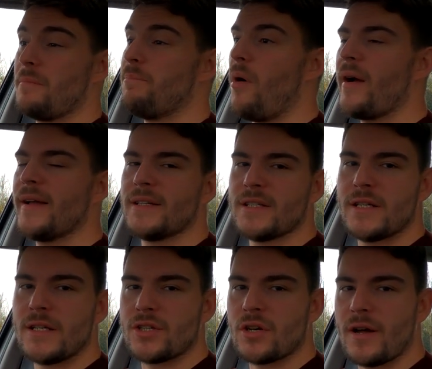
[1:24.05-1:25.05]
buying
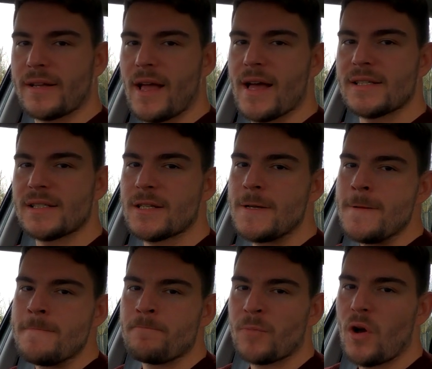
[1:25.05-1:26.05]
decision, I guess,
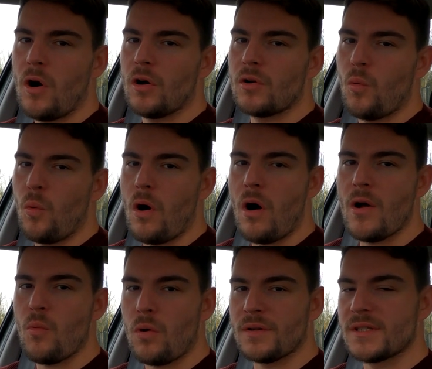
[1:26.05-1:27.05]
on what I
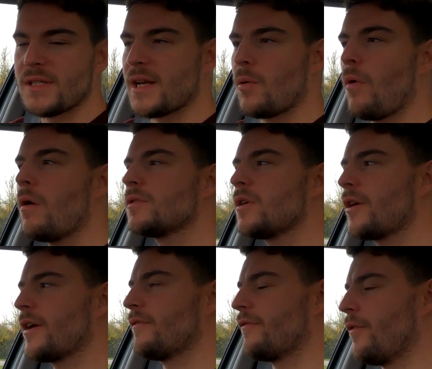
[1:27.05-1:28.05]
wanted and what I was
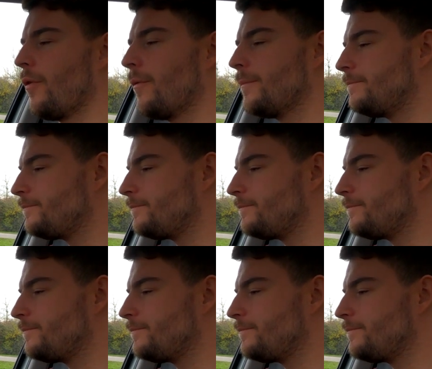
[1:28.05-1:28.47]
looking for.